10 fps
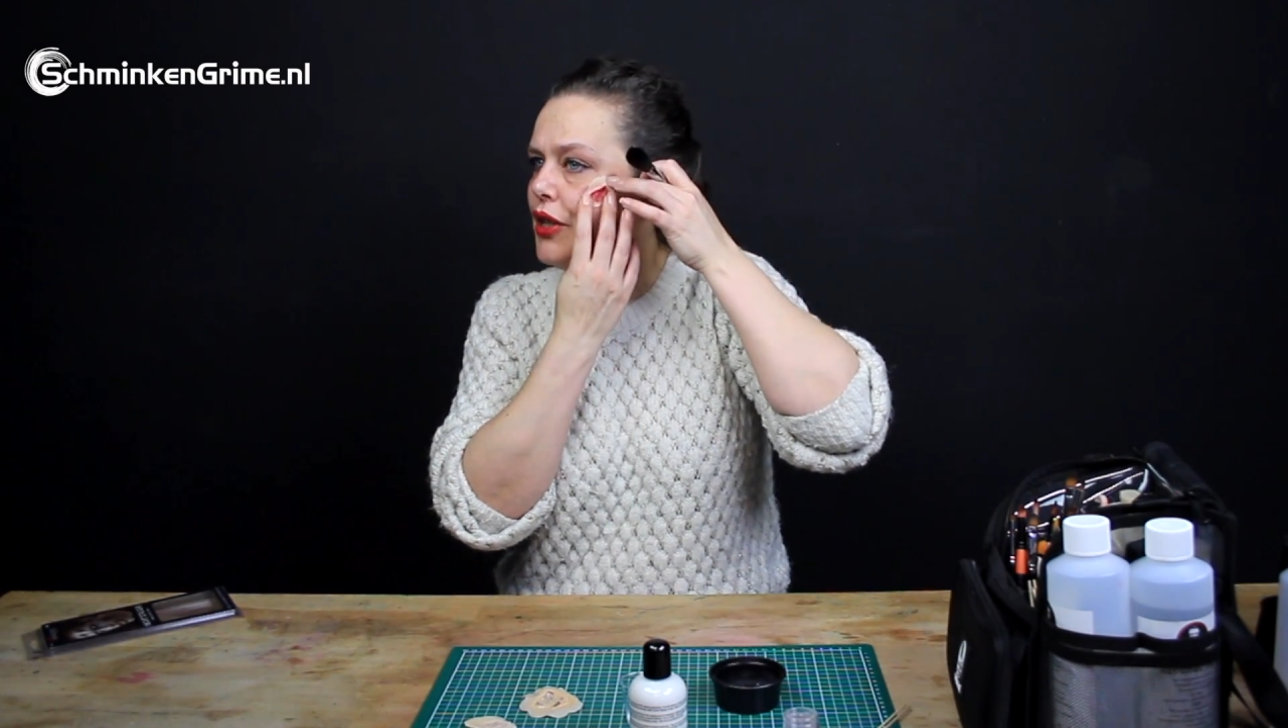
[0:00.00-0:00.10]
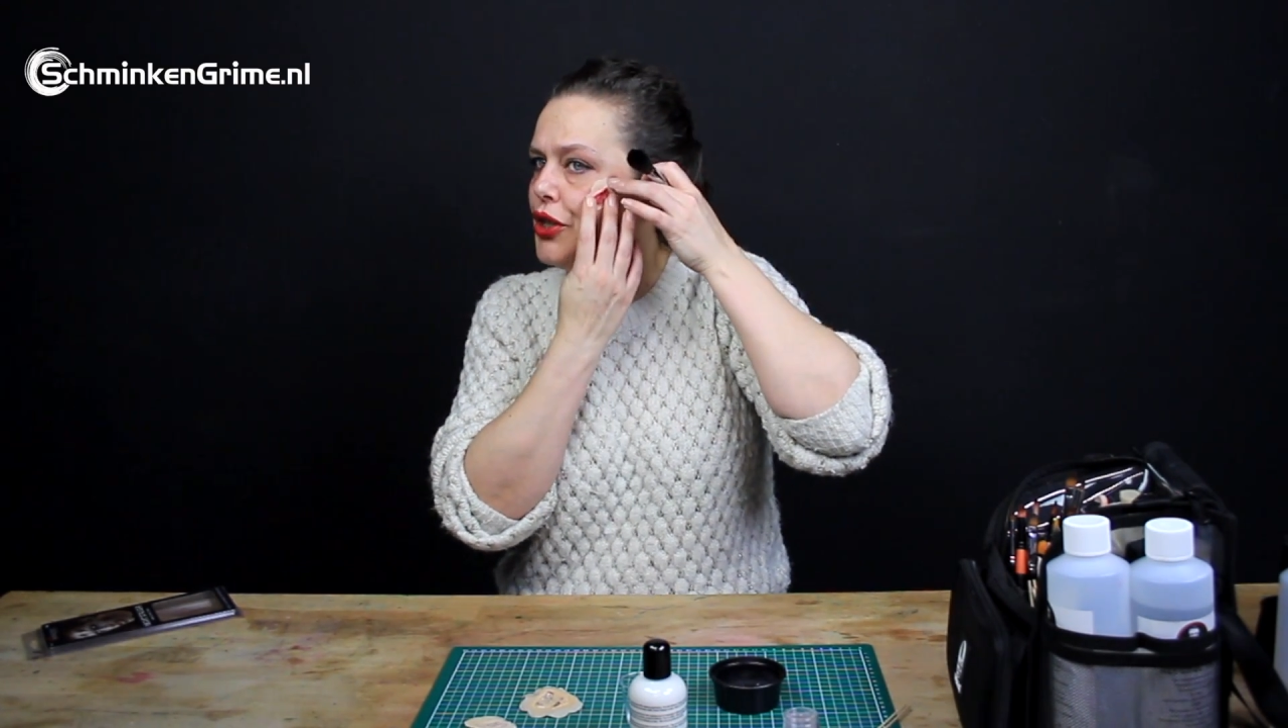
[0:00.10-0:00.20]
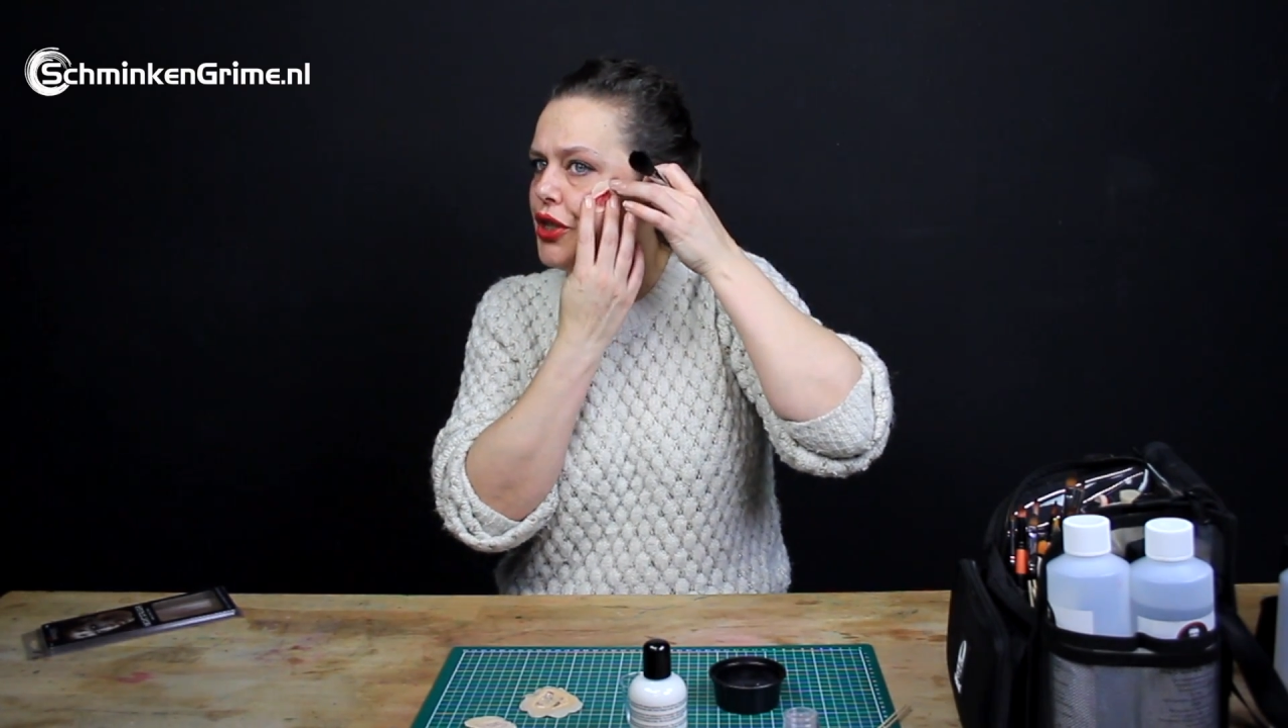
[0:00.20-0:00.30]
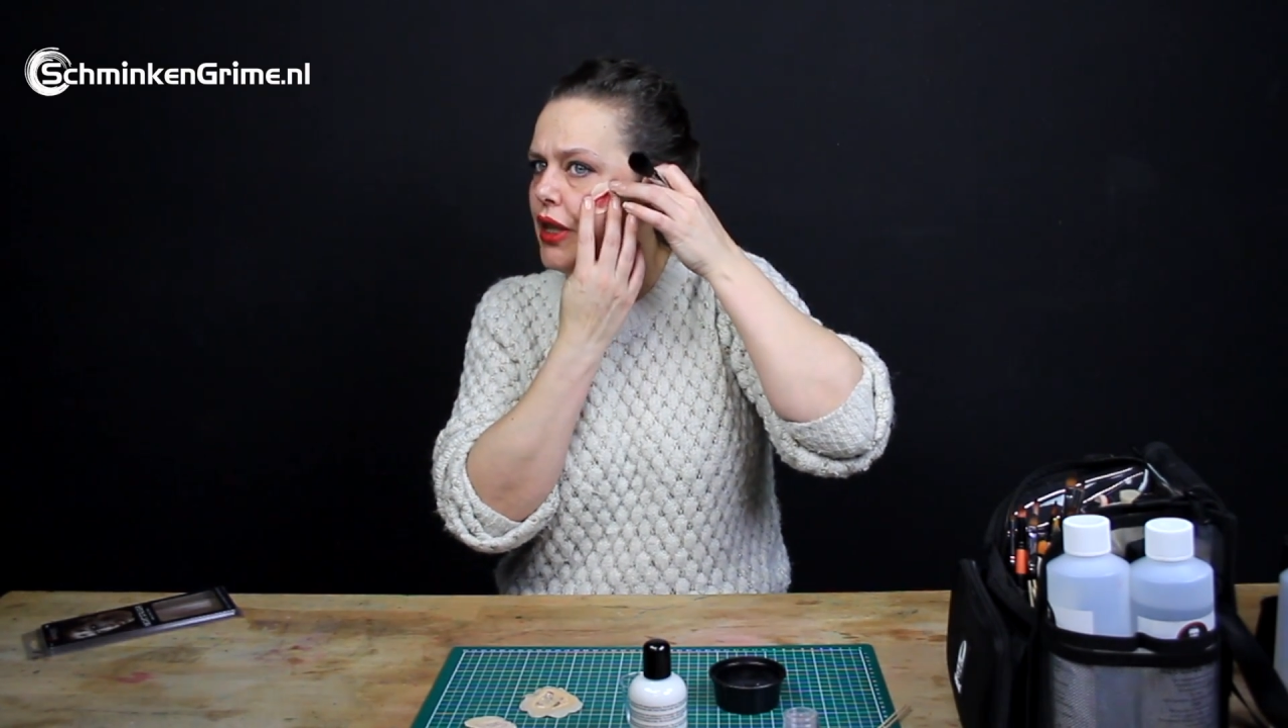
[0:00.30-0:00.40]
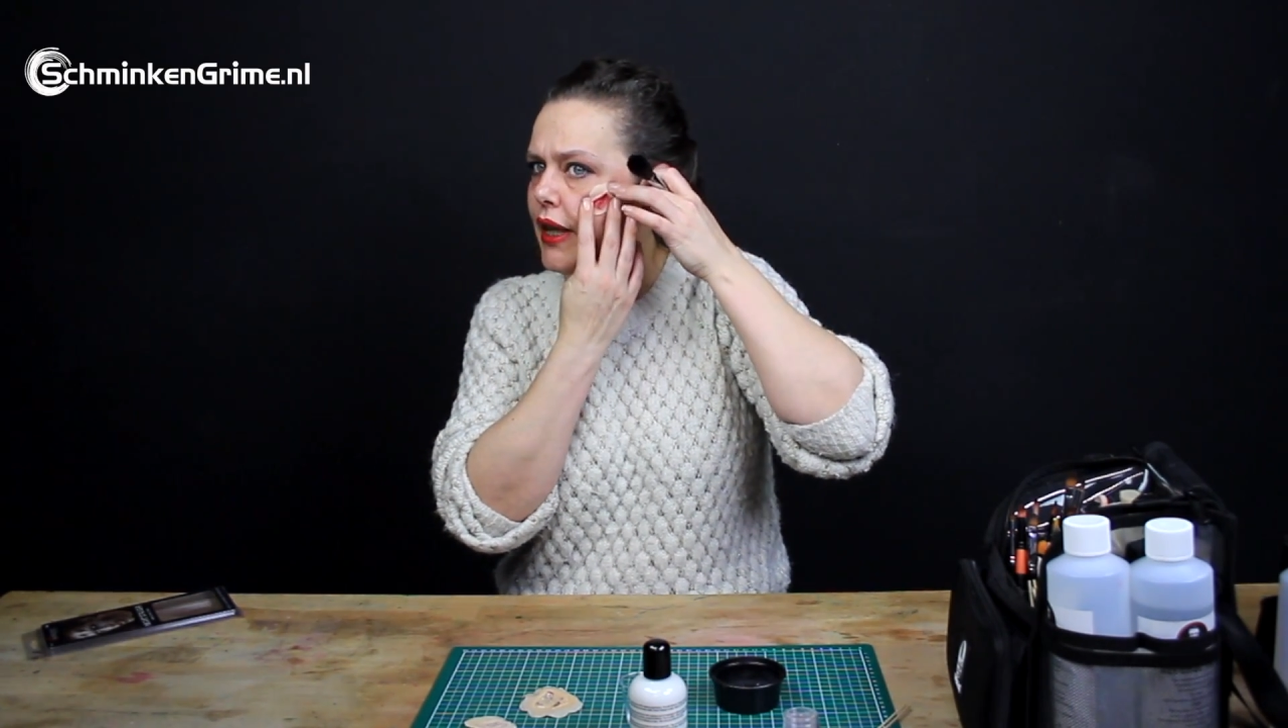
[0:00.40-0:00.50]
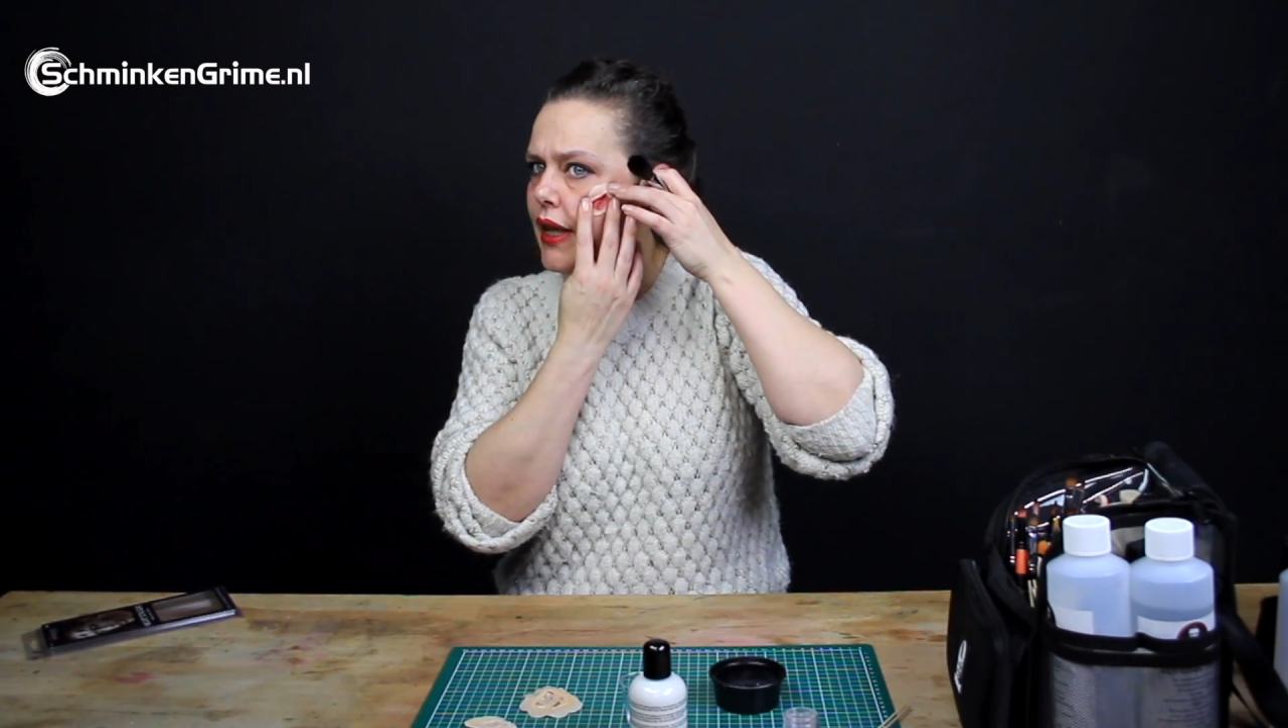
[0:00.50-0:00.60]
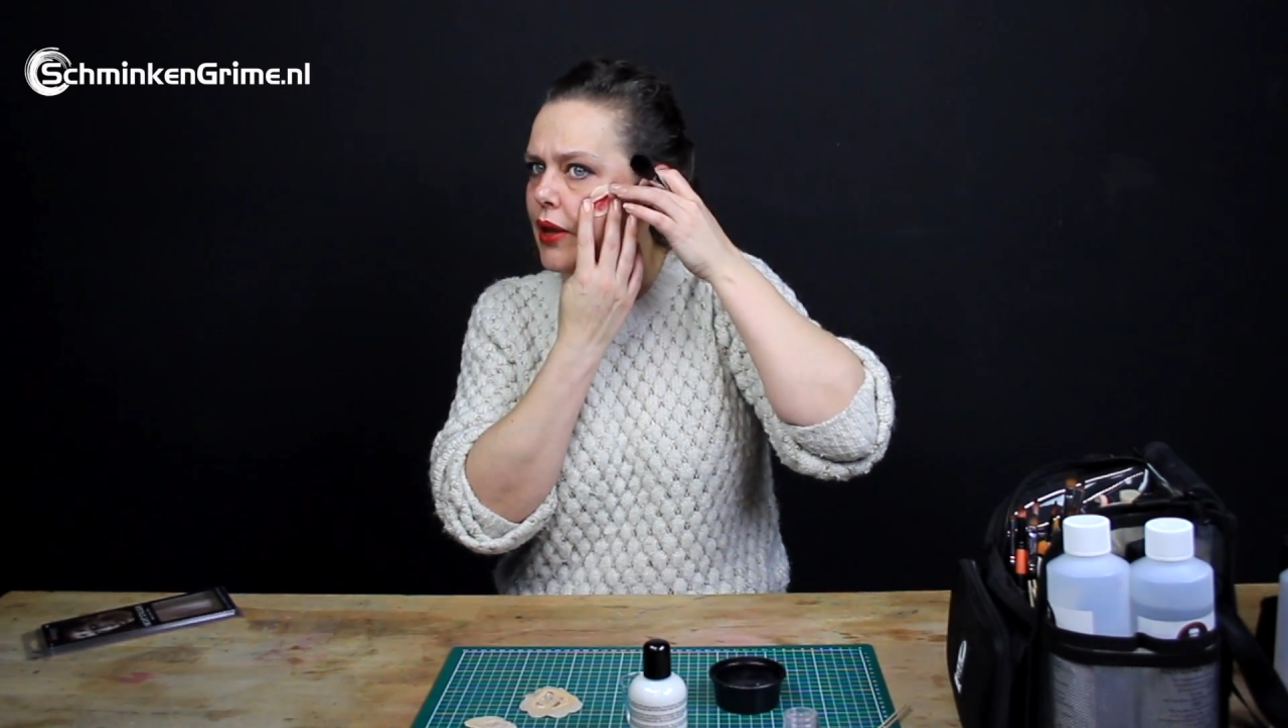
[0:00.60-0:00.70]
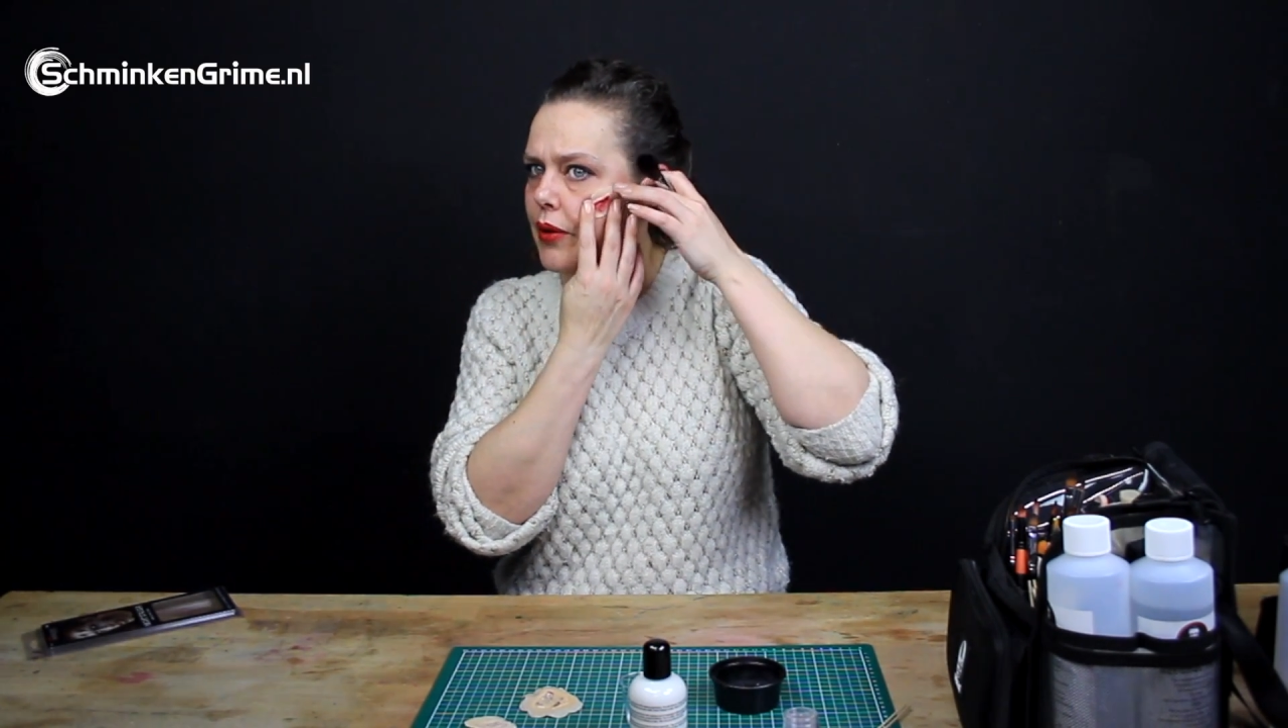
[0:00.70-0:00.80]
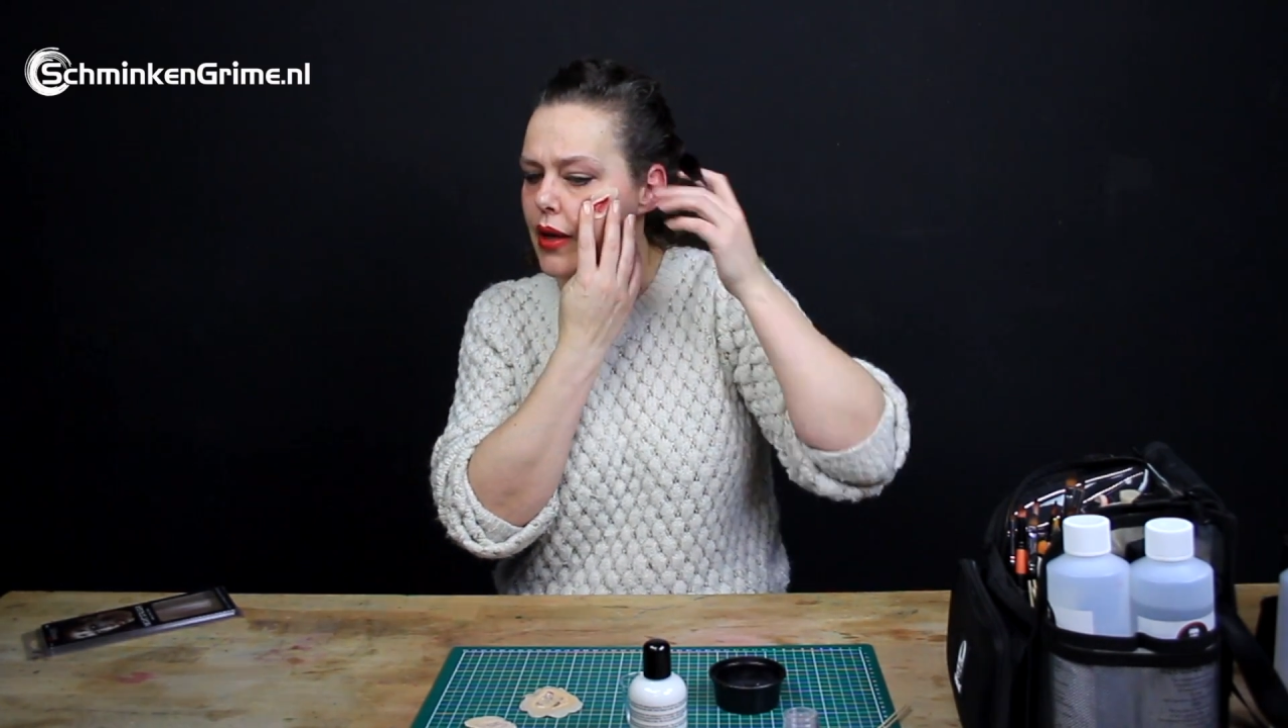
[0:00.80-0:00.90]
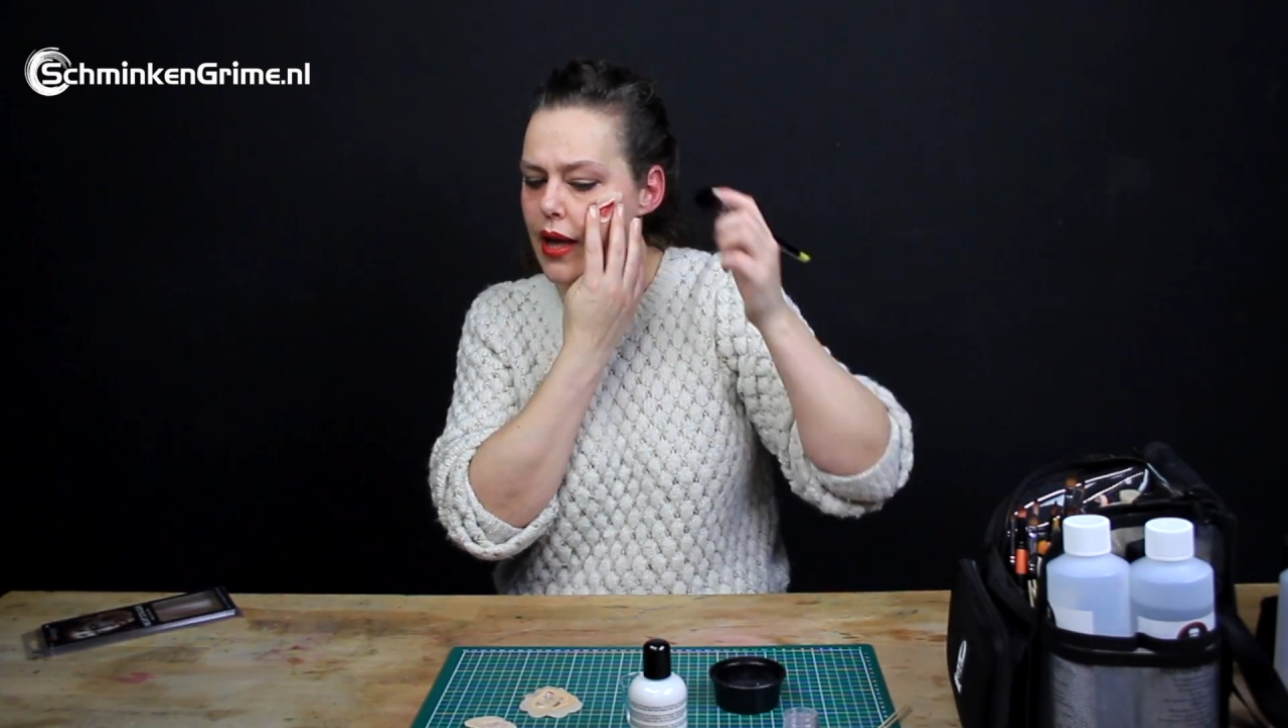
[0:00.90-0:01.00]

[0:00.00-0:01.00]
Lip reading: cheek,